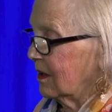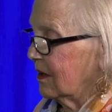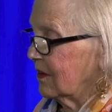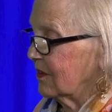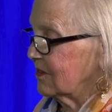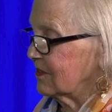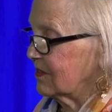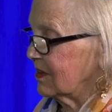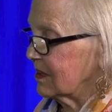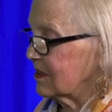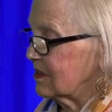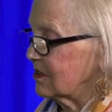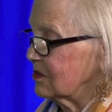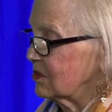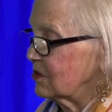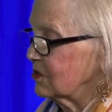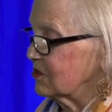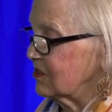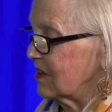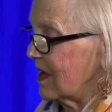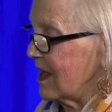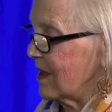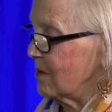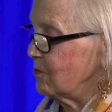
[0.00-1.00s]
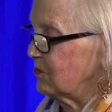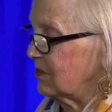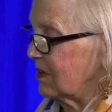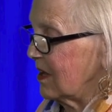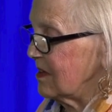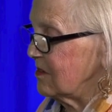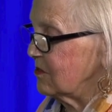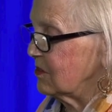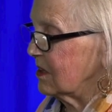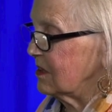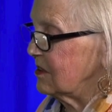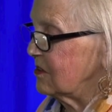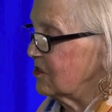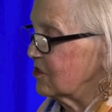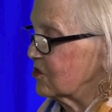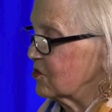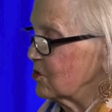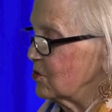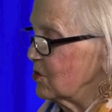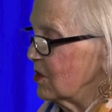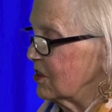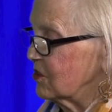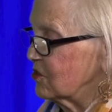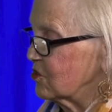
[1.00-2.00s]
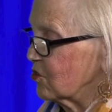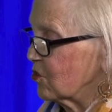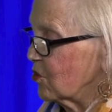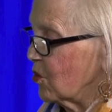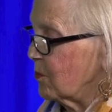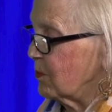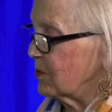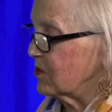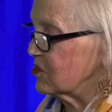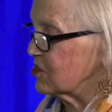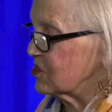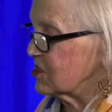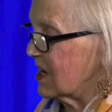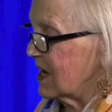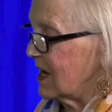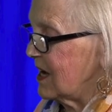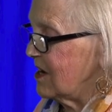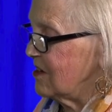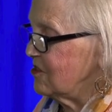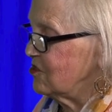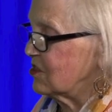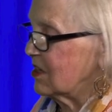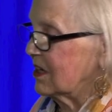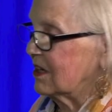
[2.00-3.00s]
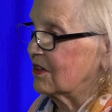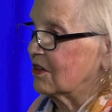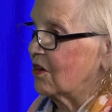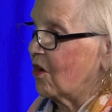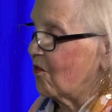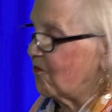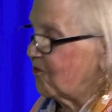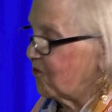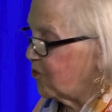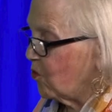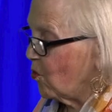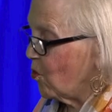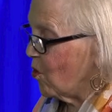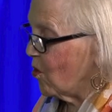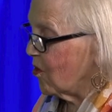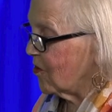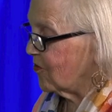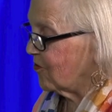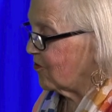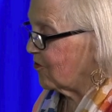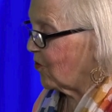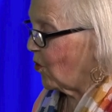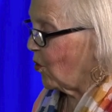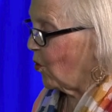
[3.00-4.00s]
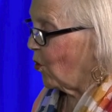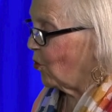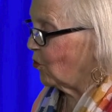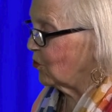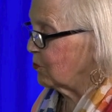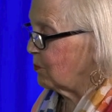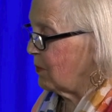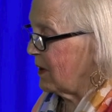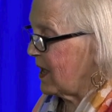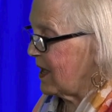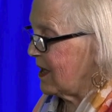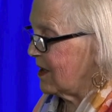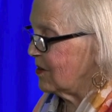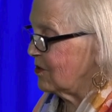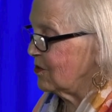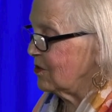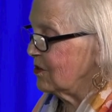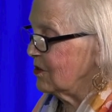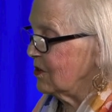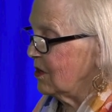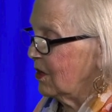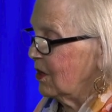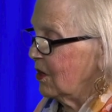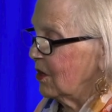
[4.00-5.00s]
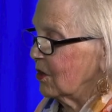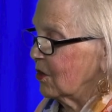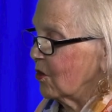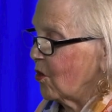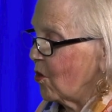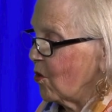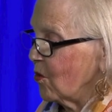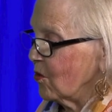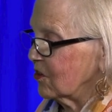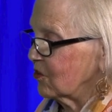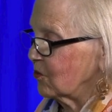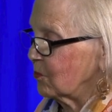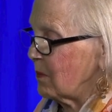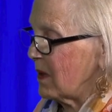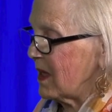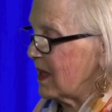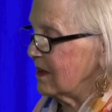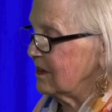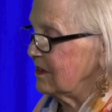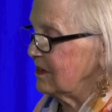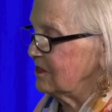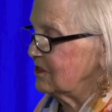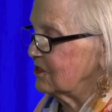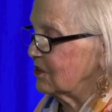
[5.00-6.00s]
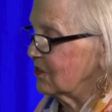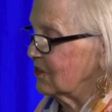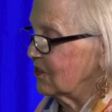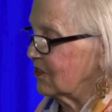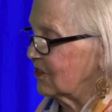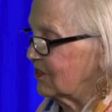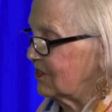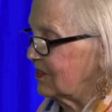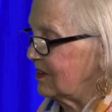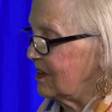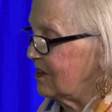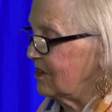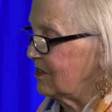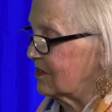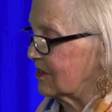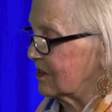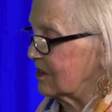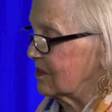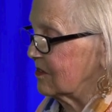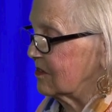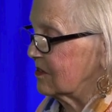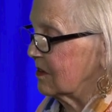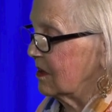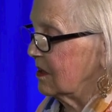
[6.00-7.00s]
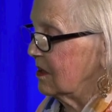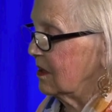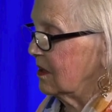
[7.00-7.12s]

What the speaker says: Cyclical time tended to interpret change in a fourfold pattern corresponding to the seasons.